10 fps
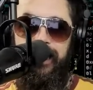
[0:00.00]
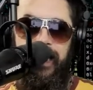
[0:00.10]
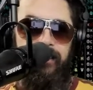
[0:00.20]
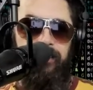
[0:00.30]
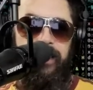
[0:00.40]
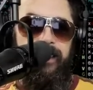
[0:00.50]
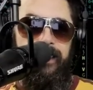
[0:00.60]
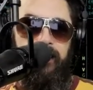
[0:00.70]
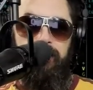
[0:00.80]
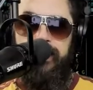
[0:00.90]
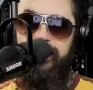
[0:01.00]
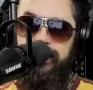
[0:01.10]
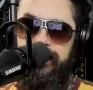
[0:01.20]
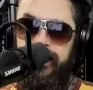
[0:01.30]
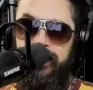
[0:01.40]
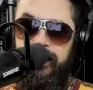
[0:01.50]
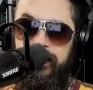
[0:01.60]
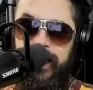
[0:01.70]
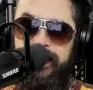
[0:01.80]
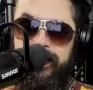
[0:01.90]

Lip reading: I have eaten so many things out of the trash.